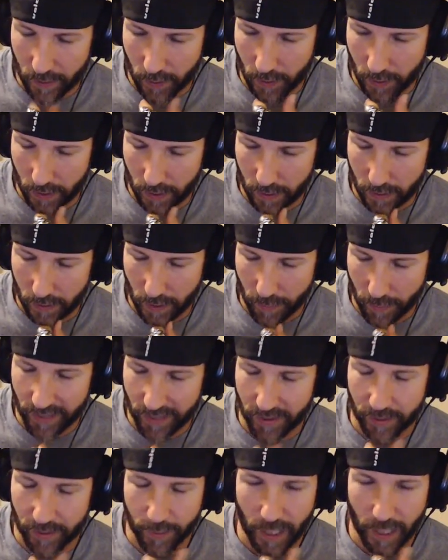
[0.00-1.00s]
or
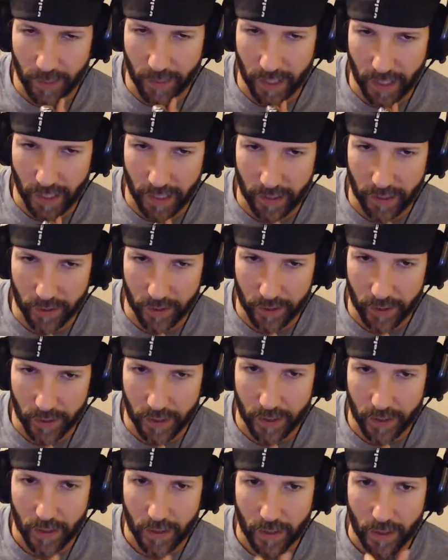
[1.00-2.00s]
Amazing Spider-Man
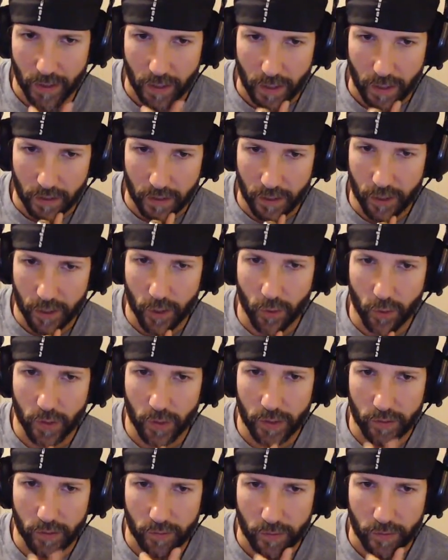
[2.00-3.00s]
800, the new
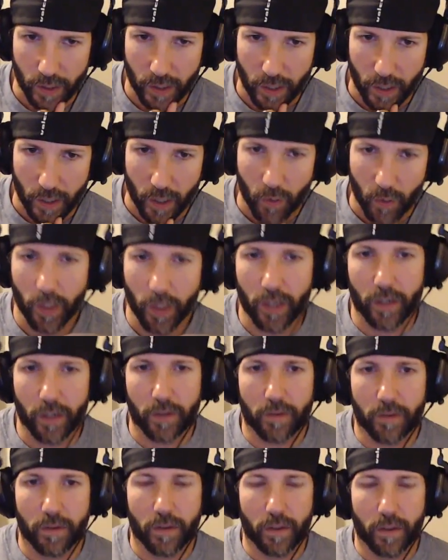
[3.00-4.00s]
one,
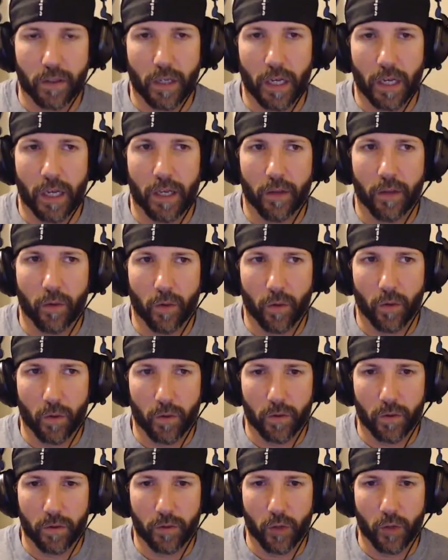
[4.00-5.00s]
where
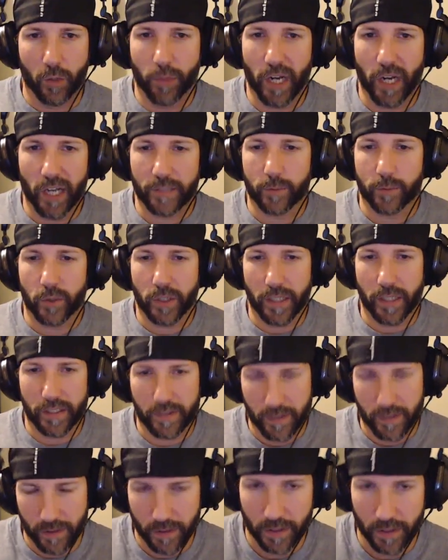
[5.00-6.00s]
Norman Osborn
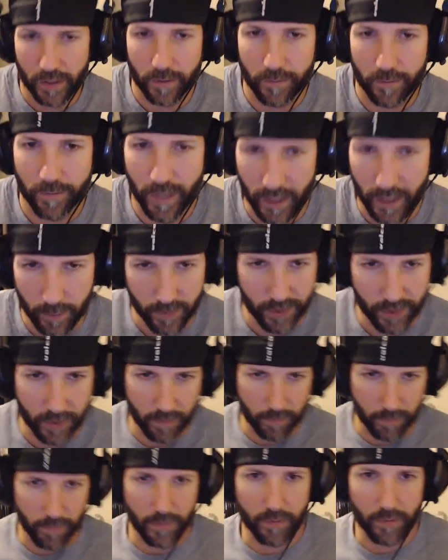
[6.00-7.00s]
gets the Venom
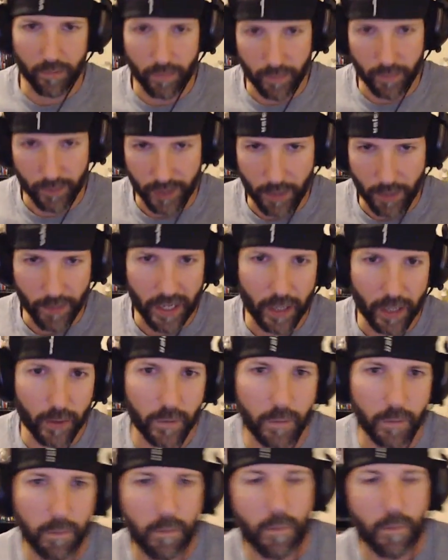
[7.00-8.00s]
symbiote
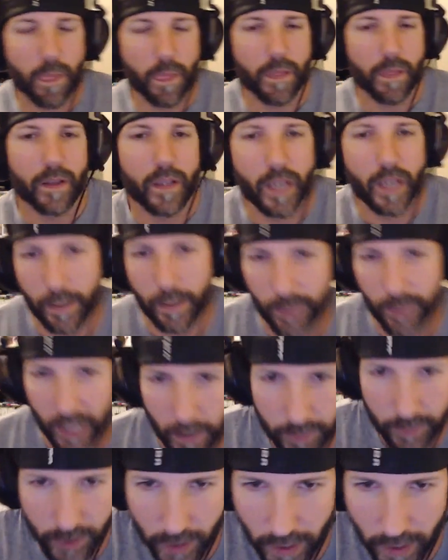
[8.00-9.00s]
and he
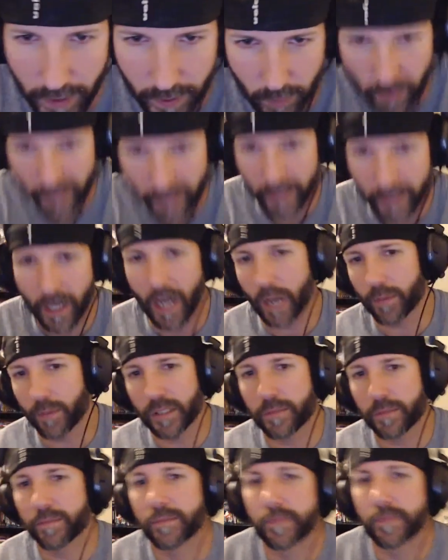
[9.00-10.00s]
becomes the Red Goblin.